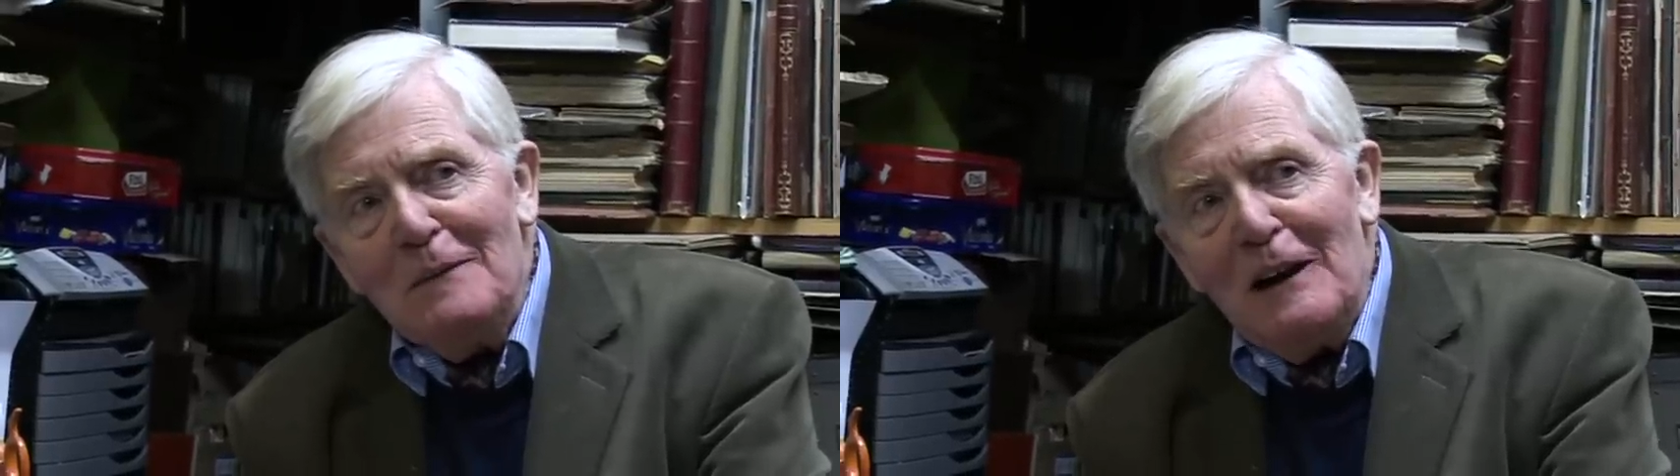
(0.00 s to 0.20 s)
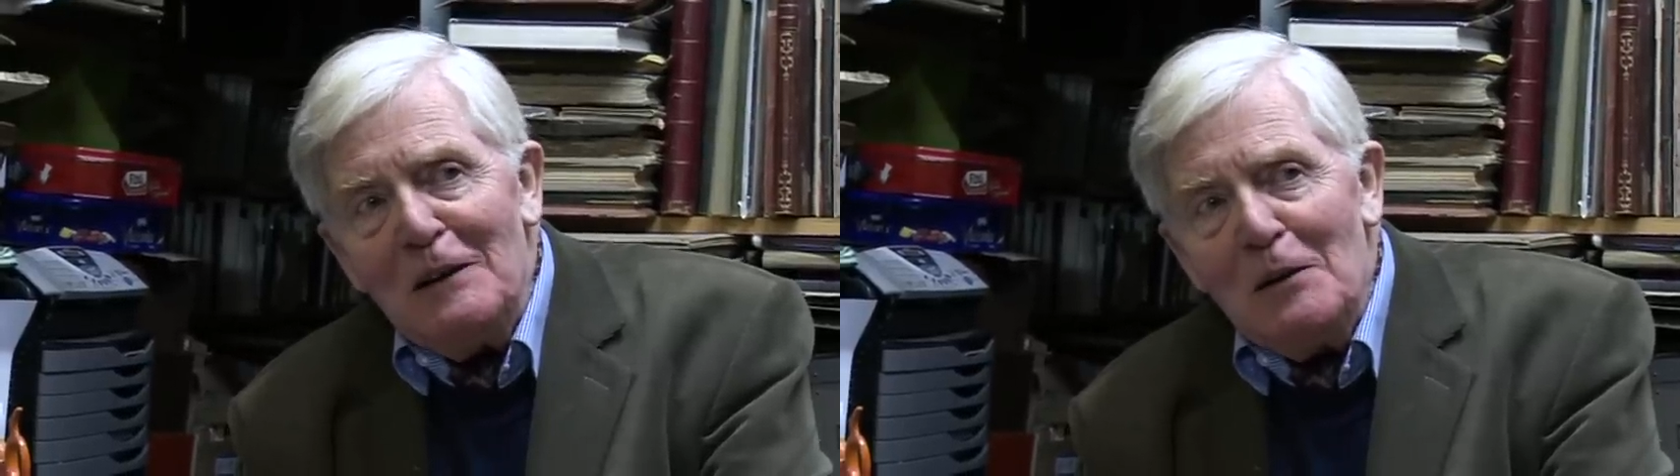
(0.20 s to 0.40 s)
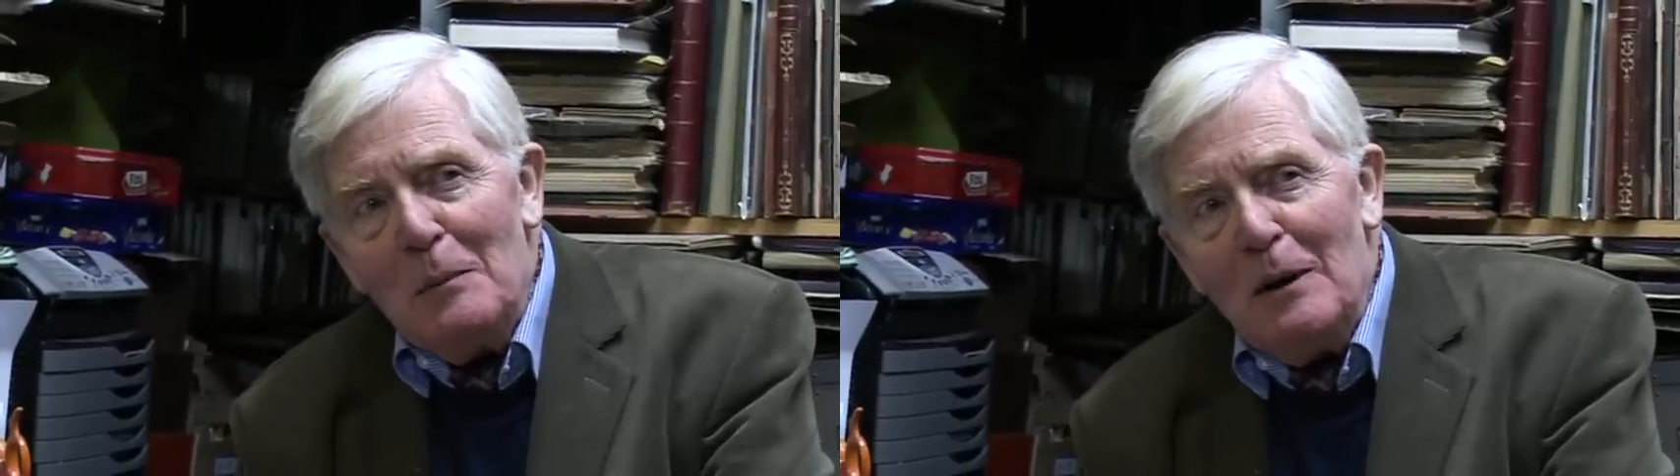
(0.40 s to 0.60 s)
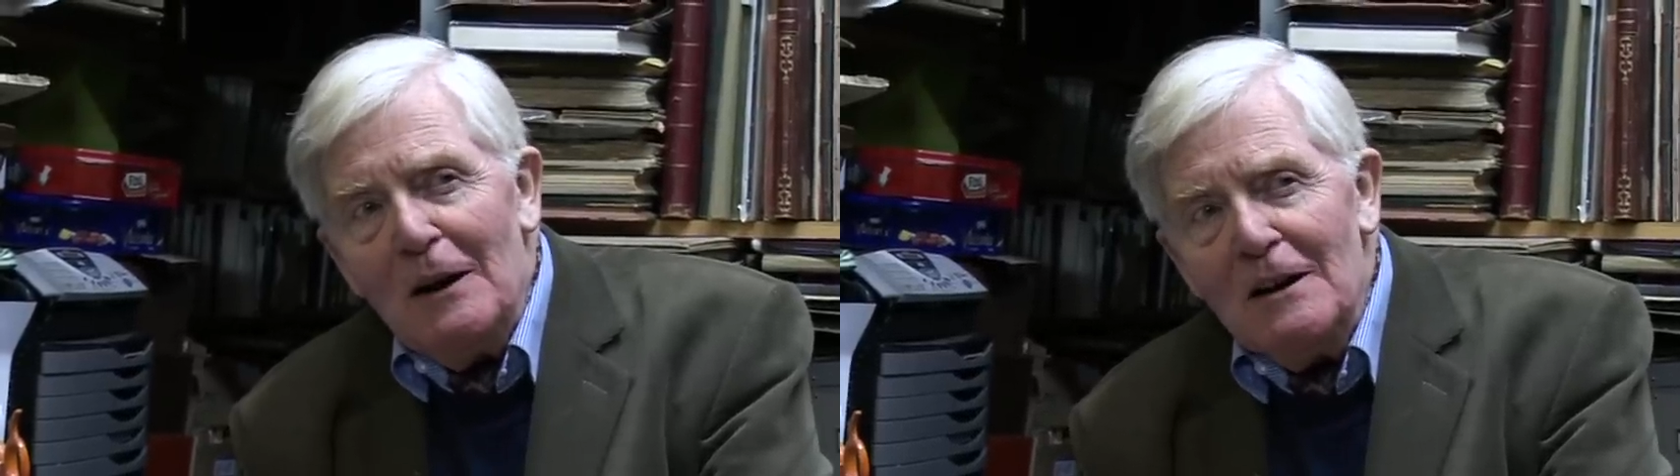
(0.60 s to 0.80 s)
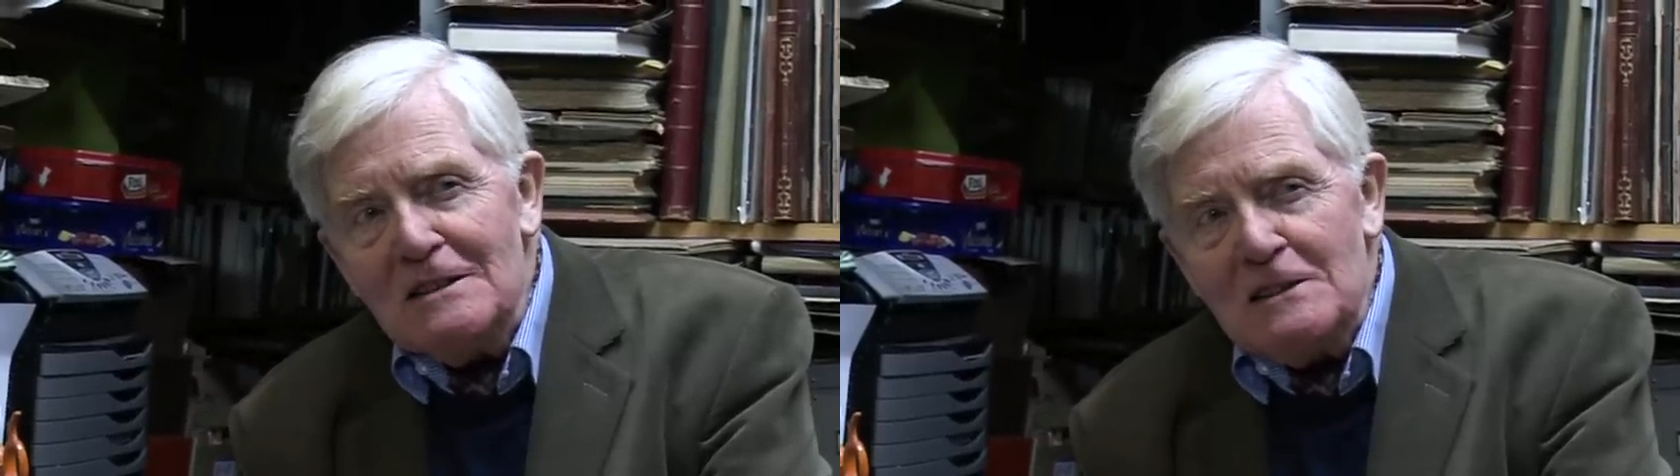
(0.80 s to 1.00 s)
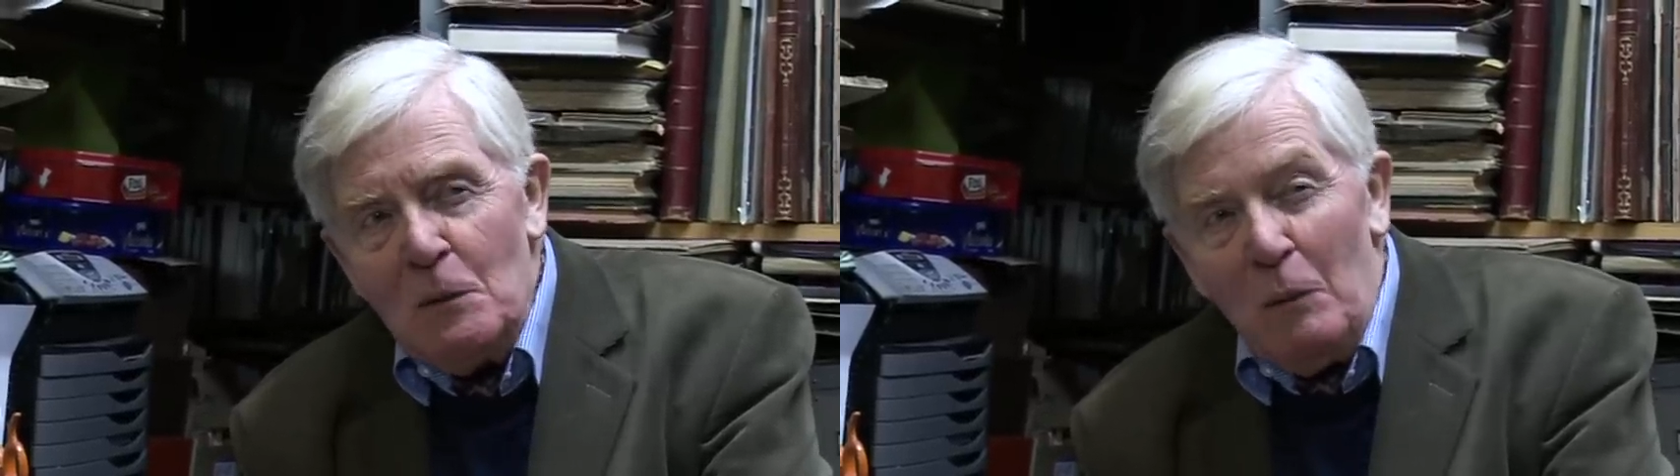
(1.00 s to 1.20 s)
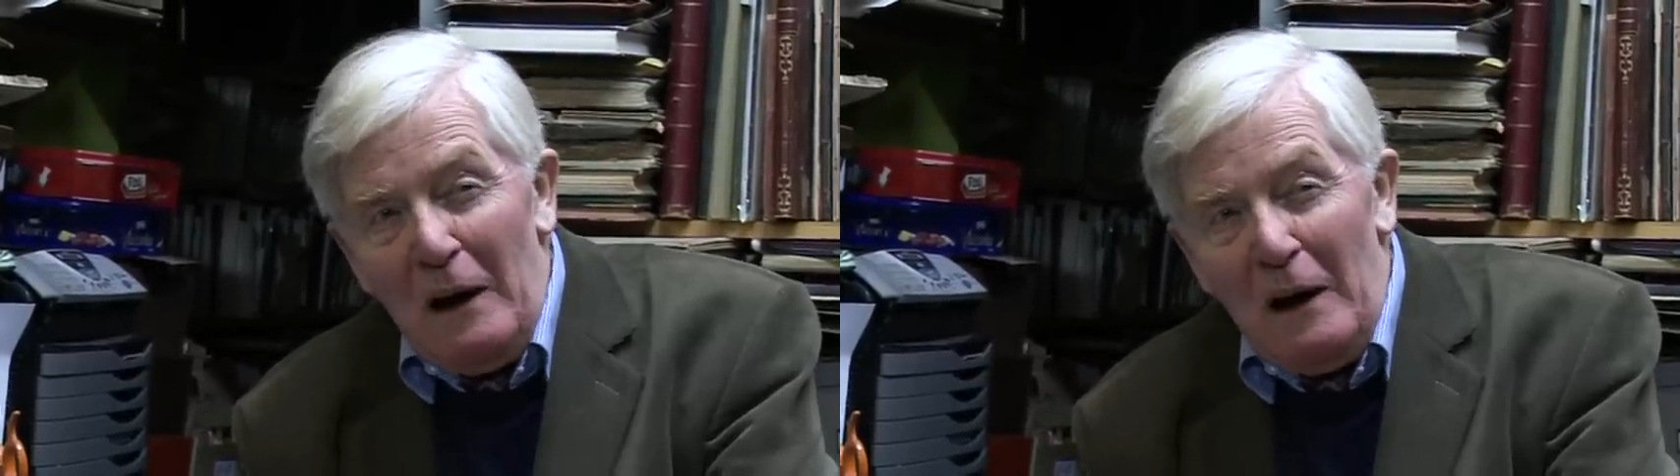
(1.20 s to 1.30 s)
I've had in the past